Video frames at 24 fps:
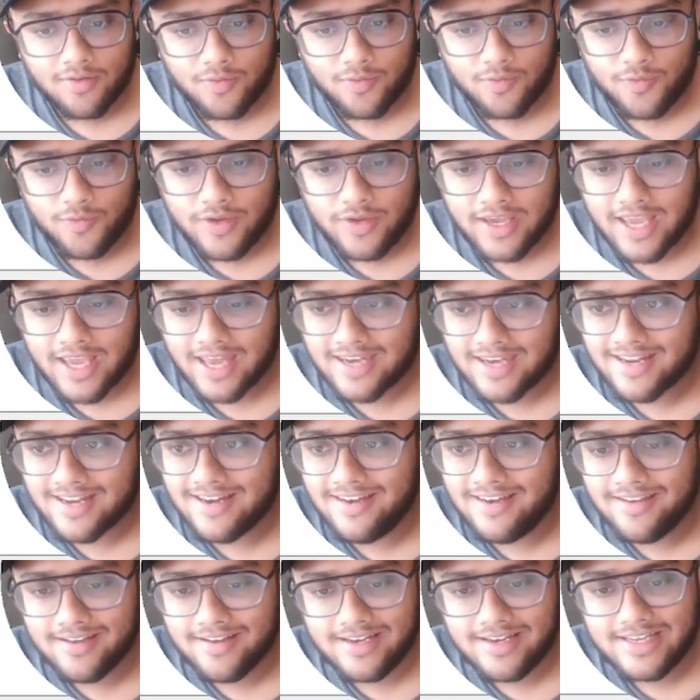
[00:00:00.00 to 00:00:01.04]
We can
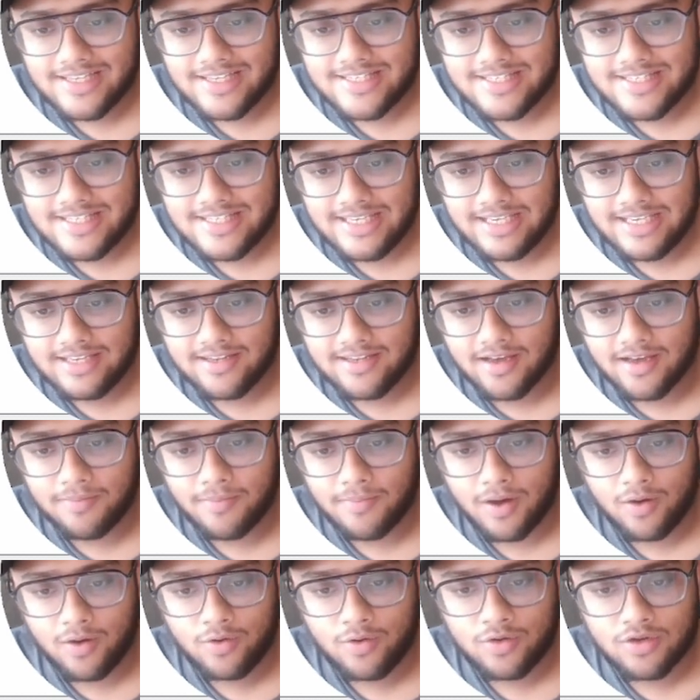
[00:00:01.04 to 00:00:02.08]
clearly see the
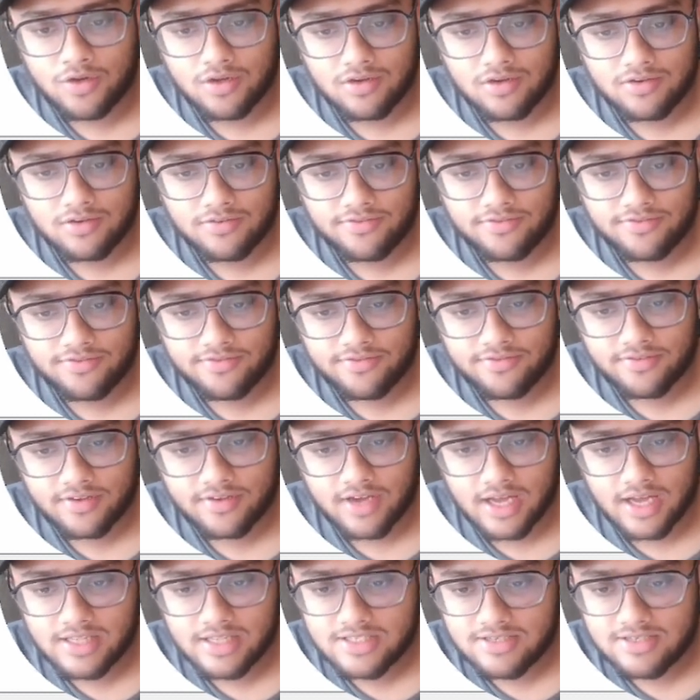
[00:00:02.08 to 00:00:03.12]
amount of
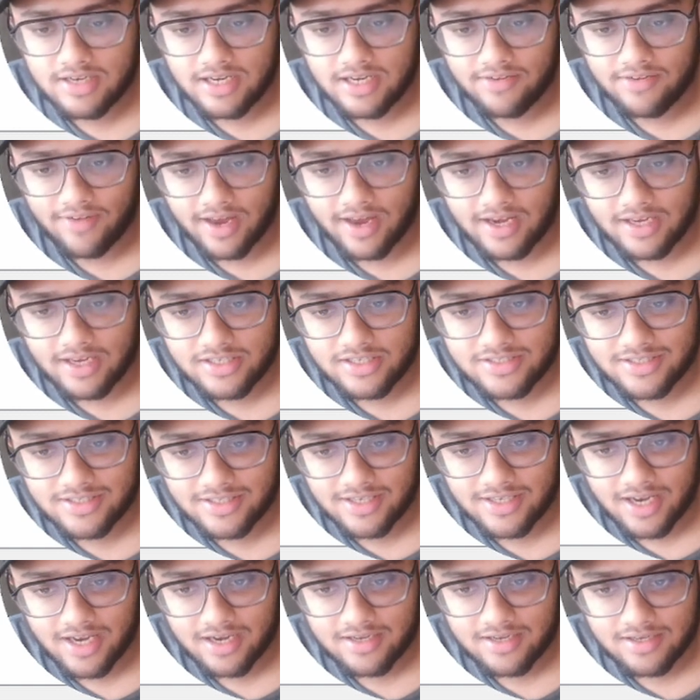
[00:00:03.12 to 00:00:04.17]
constraint violation
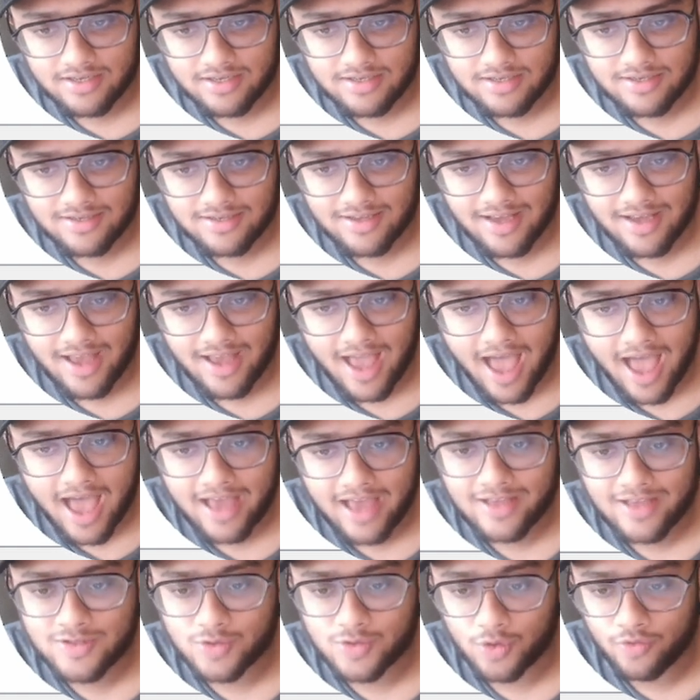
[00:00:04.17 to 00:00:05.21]
that it
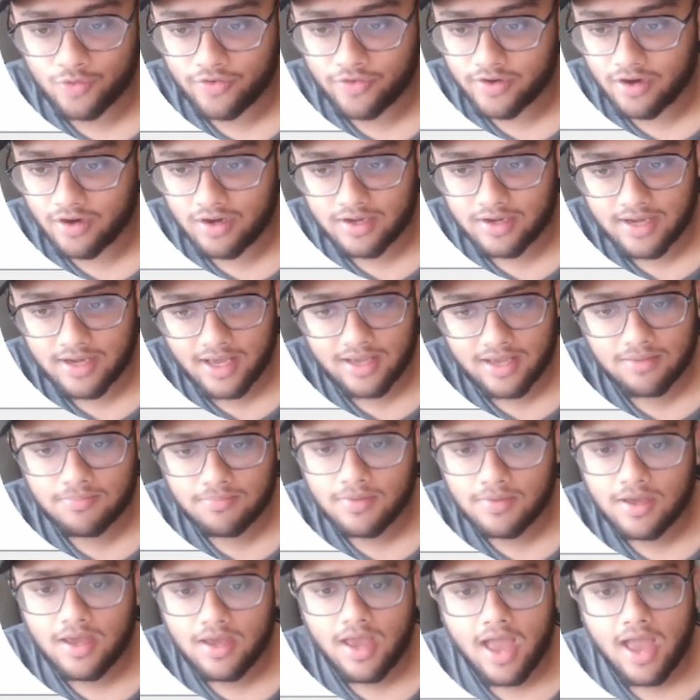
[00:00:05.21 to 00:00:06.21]
has over our time,